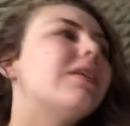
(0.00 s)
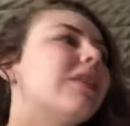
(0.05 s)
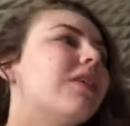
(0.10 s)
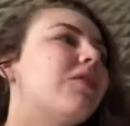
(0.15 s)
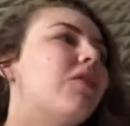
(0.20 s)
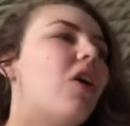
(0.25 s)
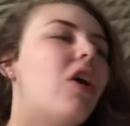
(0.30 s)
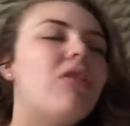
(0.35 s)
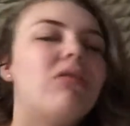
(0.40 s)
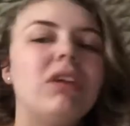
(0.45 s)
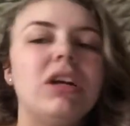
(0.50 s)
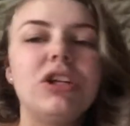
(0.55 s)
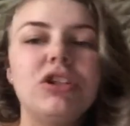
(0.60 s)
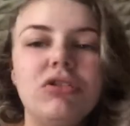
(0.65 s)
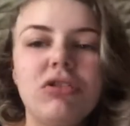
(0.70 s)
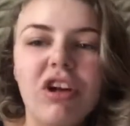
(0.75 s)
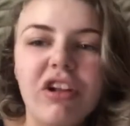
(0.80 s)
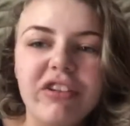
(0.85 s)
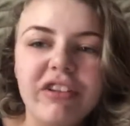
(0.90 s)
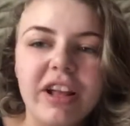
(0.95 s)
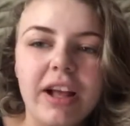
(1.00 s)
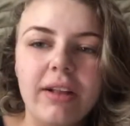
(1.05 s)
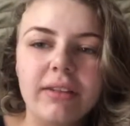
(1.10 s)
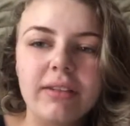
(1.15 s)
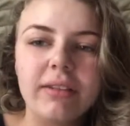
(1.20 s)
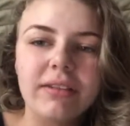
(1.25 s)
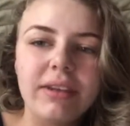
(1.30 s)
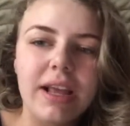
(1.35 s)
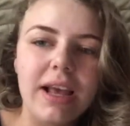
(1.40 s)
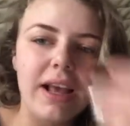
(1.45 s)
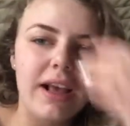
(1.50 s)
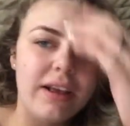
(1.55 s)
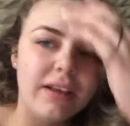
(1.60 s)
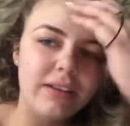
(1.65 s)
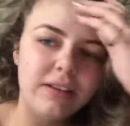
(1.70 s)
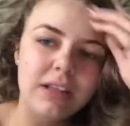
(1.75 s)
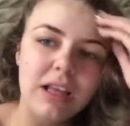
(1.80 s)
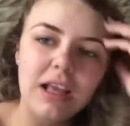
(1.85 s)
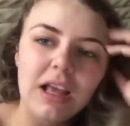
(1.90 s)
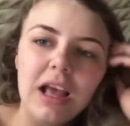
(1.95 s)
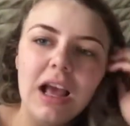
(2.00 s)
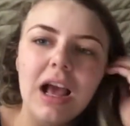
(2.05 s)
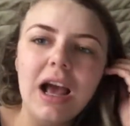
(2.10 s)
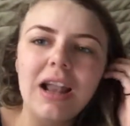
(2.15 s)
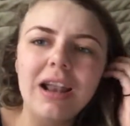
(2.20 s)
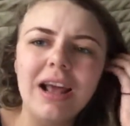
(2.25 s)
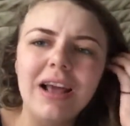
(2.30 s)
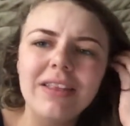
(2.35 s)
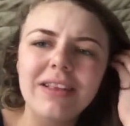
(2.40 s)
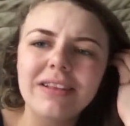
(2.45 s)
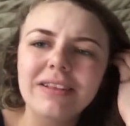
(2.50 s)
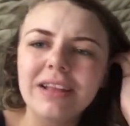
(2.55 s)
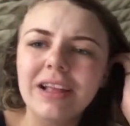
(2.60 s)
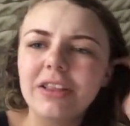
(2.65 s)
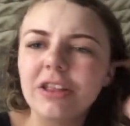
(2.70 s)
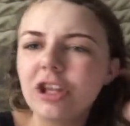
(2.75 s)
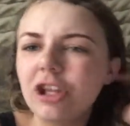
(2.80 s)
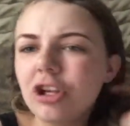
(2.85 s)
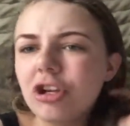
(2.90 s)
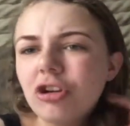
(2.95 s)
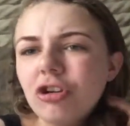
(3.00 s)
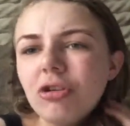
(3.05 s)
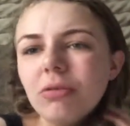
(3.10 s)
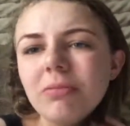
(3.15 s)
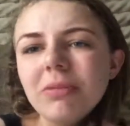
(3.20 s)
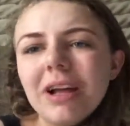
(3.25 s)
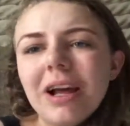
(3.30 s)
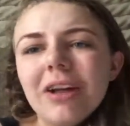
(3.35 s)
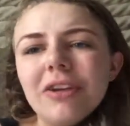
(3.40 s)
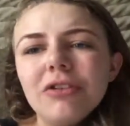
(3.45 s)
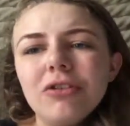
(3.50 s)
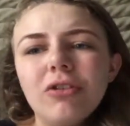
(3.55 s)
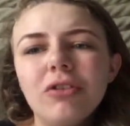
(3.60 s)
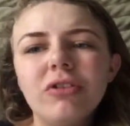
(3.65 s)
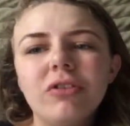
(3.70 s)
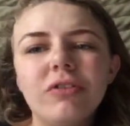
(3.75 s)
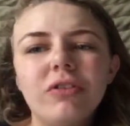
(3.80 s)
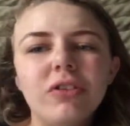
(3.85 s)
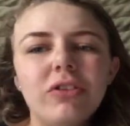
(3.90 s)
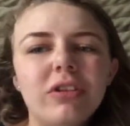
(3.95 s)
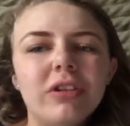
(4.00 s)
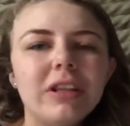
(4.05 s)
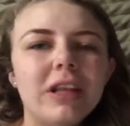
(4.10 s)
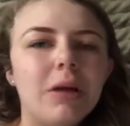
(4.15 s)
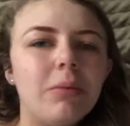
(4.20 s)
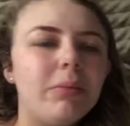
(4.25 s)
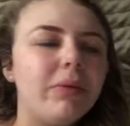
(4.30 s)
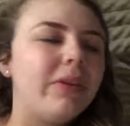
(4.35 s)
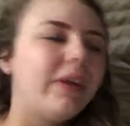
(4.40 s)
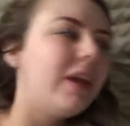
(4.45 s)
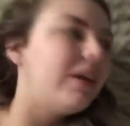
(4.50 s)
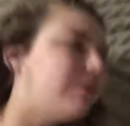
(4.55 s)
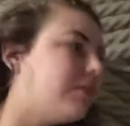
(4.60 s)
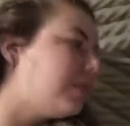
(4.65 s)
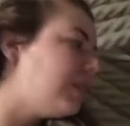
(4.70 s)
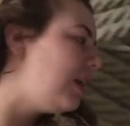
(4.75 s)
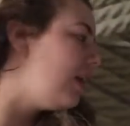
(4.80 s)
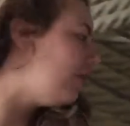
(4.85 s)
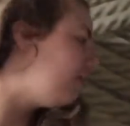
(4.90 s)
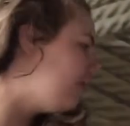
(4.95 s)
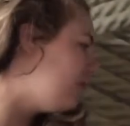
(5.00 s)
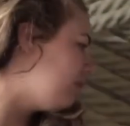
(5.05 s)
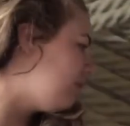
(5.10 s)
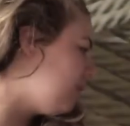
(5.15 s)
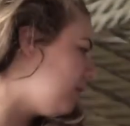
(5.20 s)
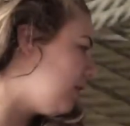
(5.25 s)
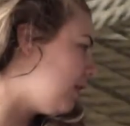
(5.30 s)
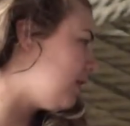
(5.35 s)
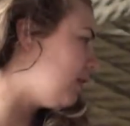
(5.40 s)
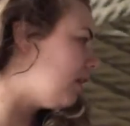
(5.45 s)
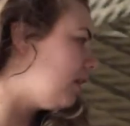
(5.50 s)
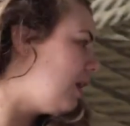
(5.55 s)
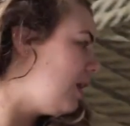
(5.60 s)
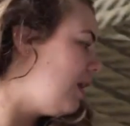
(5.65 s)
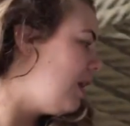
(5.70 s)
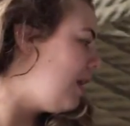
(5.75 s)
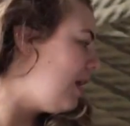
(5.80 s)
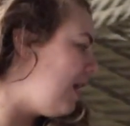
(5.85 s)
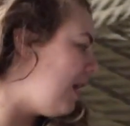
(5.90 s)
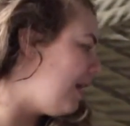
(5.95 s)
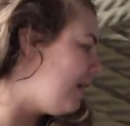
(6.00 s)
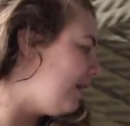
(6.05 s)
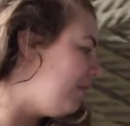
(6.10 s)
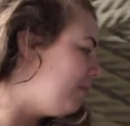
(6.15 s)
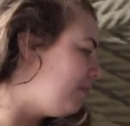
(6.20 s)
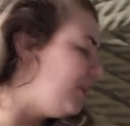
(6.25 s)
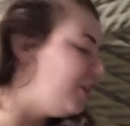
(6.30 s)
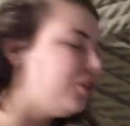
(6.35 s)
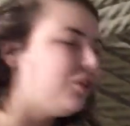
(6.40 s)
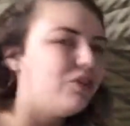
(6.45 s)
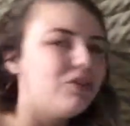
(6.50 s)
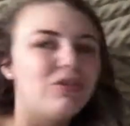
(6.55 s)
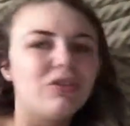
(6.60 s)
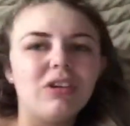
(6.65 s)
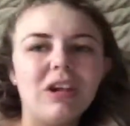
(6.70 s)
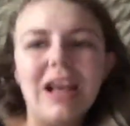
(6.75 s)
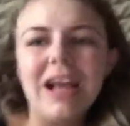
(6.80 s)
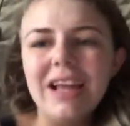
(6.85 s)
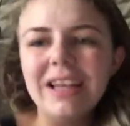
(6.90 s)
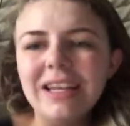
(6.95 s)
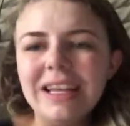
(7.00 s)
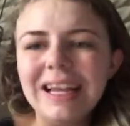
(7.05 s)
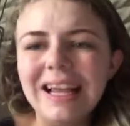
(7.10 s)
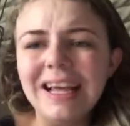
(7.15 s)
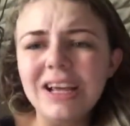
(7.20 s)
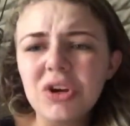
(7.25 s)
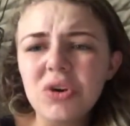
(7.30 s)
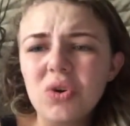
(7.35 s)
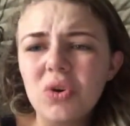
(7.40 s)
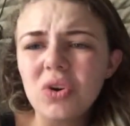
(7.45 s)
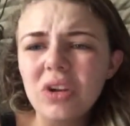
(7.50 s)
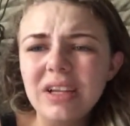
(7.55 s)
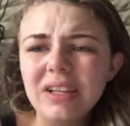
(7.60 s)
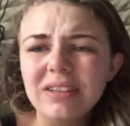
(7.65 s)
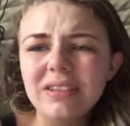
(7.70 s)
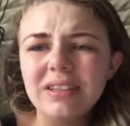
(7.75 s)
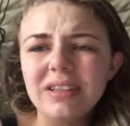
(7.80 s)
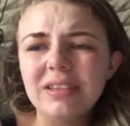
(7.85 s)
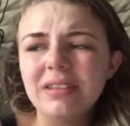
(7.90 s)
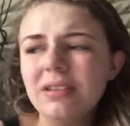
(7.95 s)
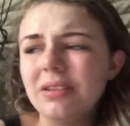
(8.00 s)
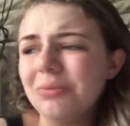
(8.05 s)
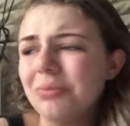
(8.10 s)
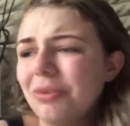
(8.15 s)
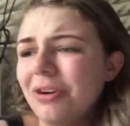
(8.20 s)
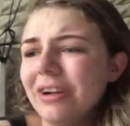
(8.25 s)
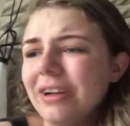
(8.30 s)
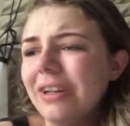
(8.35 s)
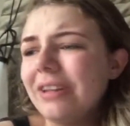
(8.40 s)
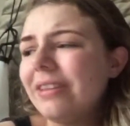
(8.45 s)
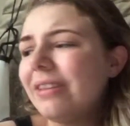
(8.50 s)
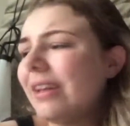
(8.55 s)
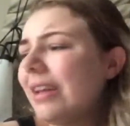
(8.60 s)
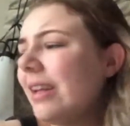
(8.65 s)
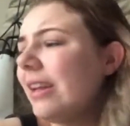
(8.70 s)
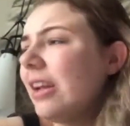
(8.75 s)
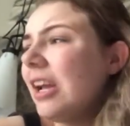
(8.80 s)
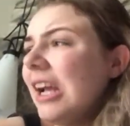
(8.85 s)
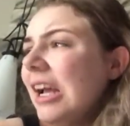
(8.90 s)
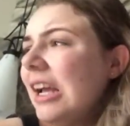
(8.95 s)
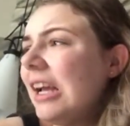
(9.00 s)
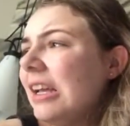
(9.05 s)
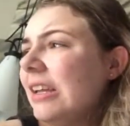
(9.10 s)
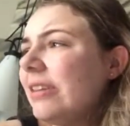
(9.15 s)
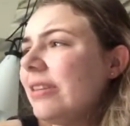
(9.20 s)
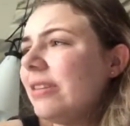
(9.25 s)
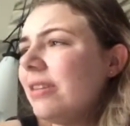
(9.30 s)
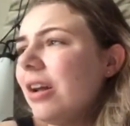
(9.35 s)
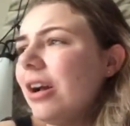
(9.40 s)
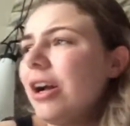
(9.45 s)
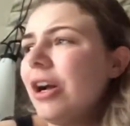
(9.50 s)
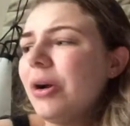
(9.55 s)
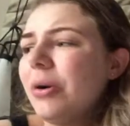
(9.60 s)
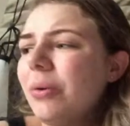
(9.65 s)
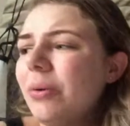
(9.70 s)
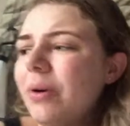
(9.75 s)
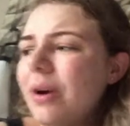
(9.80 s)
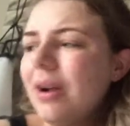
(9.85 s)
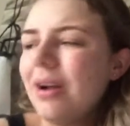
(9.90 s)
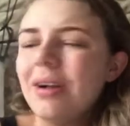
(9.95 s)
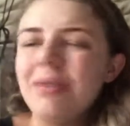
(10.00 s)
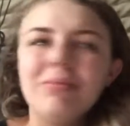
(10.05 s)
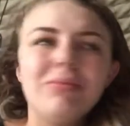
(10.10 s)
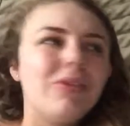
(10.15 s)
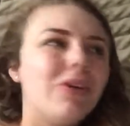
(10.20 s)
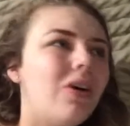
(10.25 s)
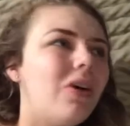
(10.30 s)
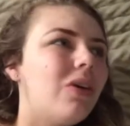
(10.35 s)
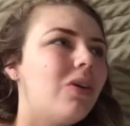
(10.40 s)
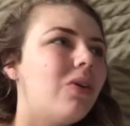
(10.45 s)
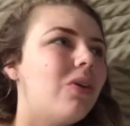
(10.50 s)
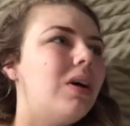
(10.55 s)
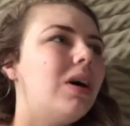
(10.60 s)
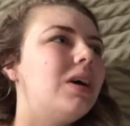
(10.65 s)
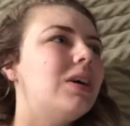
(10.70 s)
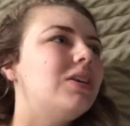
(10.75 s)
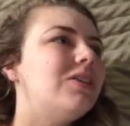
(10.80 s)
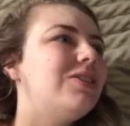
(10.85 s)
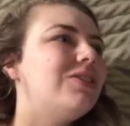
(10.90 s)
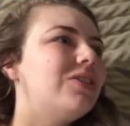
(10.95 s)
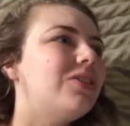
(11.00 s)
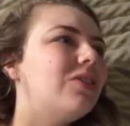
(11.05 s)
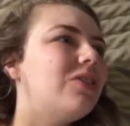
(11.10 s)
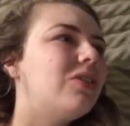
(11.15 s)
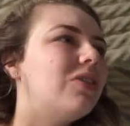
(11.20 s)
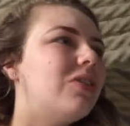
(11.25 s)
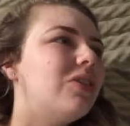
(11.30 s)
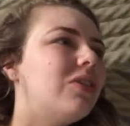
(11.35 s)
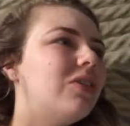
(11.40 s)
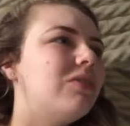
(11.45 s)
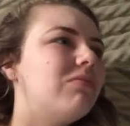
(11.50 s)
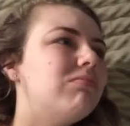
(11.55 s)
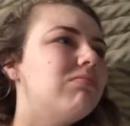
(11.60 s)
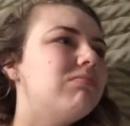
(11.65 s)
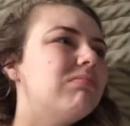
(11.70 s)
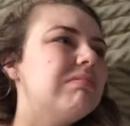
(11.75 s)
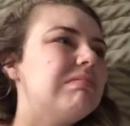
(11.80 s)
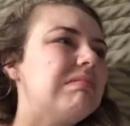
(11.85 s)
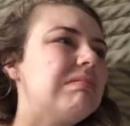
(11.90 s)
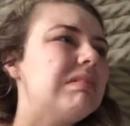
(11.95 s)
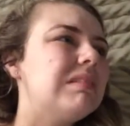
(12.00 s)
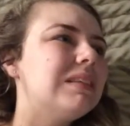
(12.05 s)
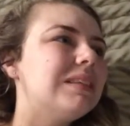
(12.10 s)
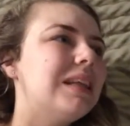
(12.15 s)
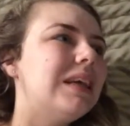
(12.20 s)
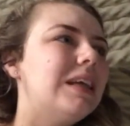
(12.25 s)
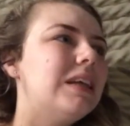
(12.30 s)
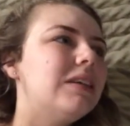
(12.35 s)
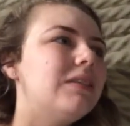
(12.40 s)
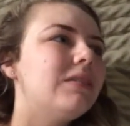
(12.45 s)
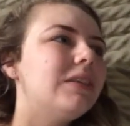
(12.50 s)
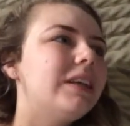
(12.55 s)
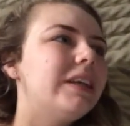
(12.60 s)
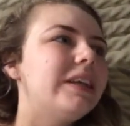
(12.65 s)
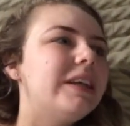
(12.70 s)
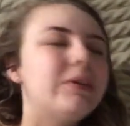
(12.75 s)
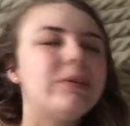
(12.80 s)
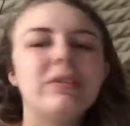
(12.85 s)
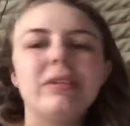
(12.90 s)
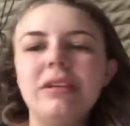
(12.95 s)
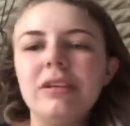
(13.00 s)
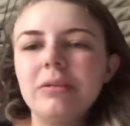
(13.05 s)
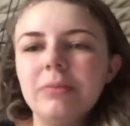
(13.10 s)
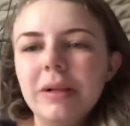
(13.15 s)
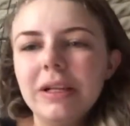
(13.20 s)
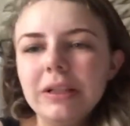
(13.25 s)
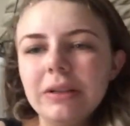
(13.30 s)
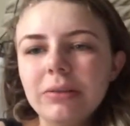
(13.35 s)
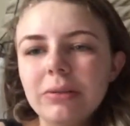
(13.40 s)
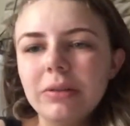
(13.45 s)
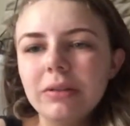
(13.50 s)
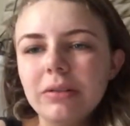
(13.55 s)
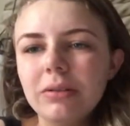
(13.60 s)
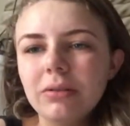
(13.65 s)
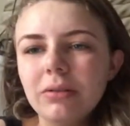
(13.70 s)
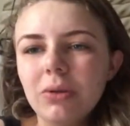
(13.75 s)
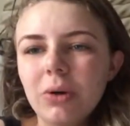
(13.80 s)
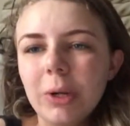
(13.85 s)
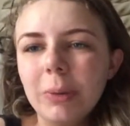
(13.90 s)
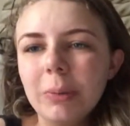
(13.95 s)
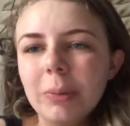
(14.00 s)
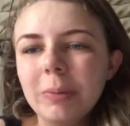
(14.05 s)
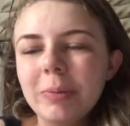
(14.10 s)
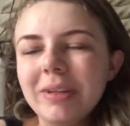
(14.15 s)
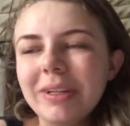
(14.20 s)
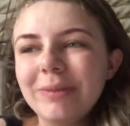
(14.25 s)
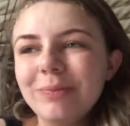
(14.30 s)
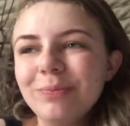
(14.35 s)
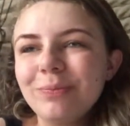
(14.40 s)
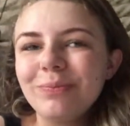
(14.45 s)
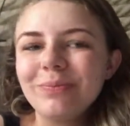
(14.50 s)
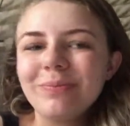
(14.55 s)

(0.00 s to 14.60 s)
They've got a restaurant downstairs. And, like, they said that you can come down and order food in there. But they haven't left us, like, any menus or, like, any, like, calling system or anything. So, I'm not quite sure. I don't think it was explained to us quite properly.